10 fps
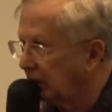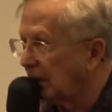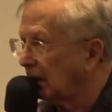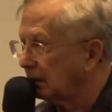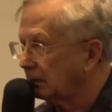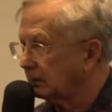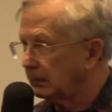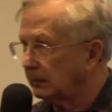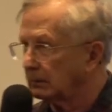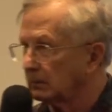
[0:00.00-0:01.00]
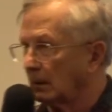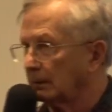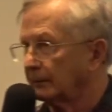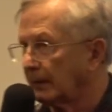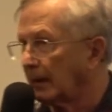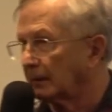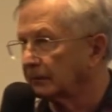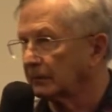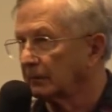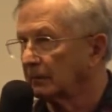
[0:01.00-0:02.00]
not going to hear all of
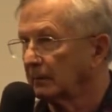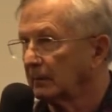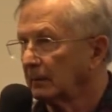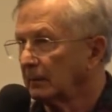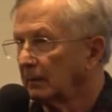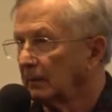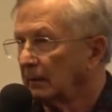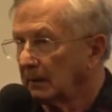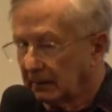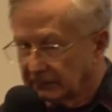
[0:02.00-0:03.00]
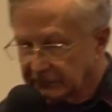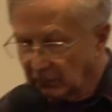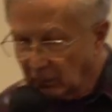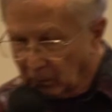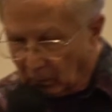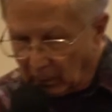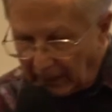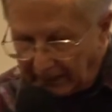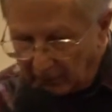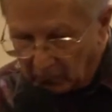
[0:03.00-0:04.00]
that. So why are